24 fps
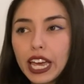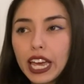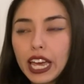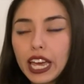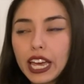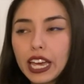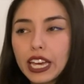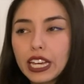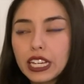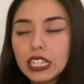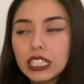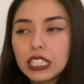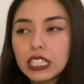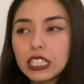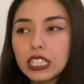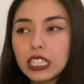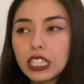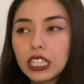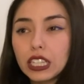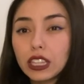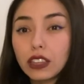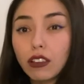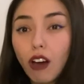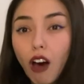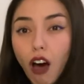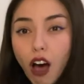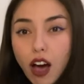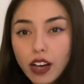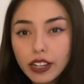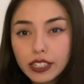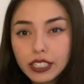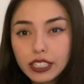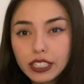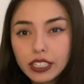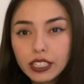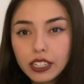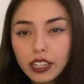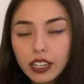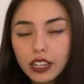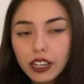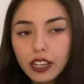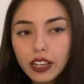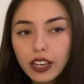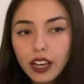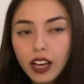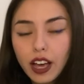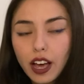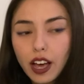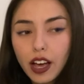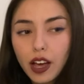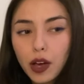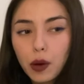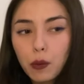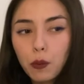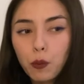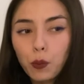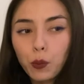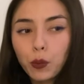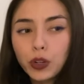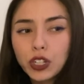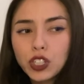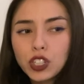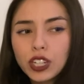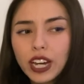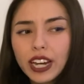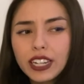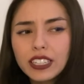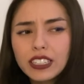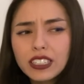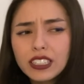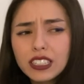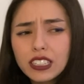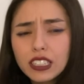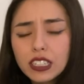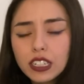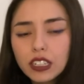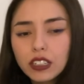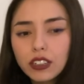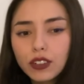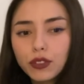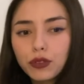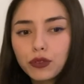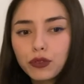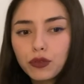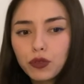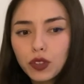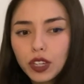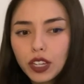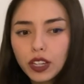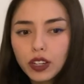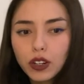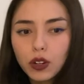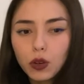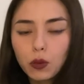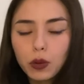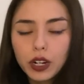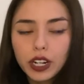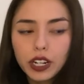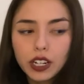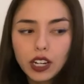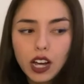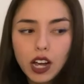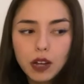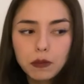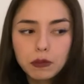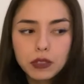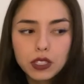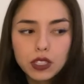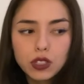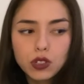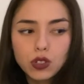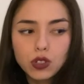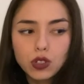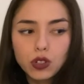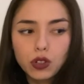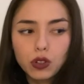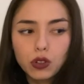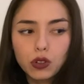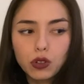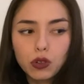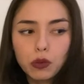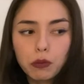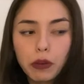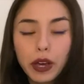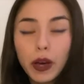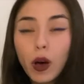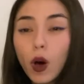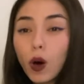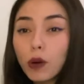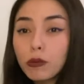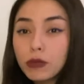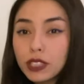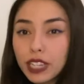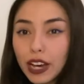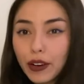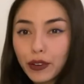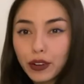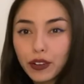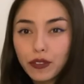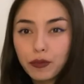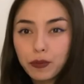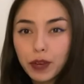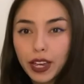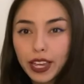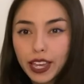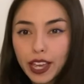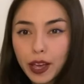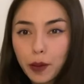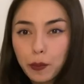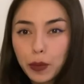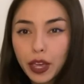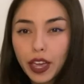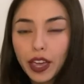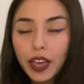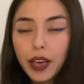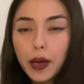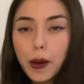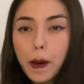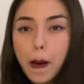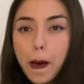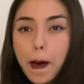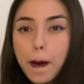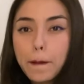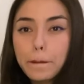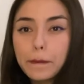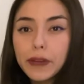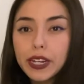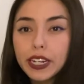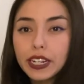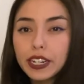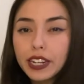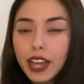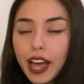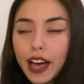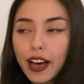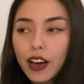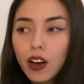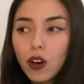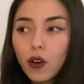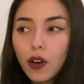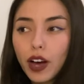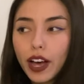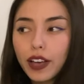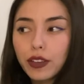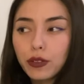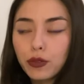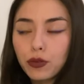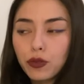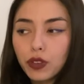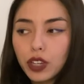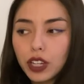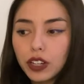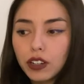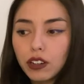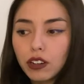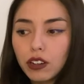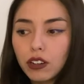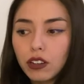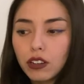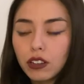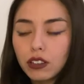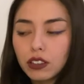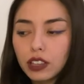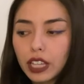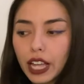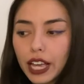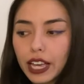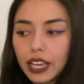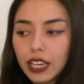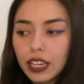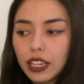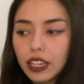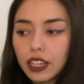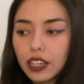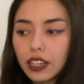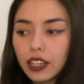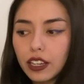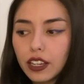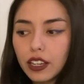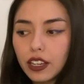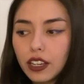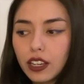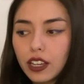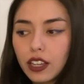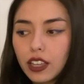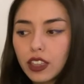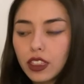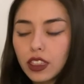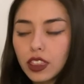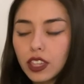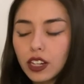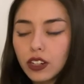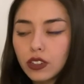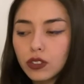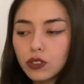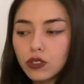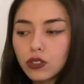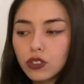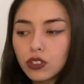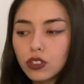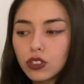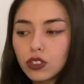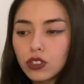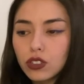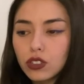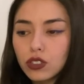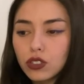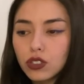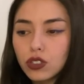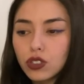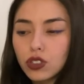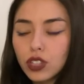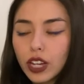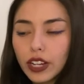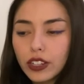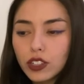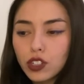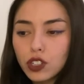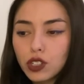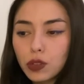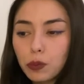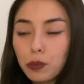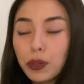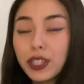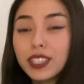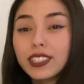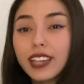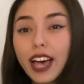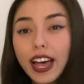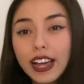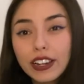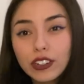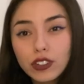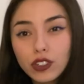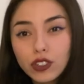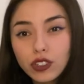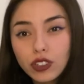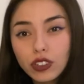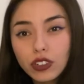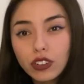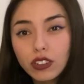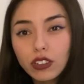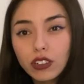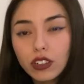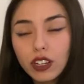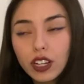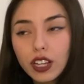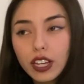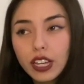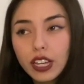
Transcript: and loss, which I still feel when it comes to my hometown of Miami. But now I feel like there's such potential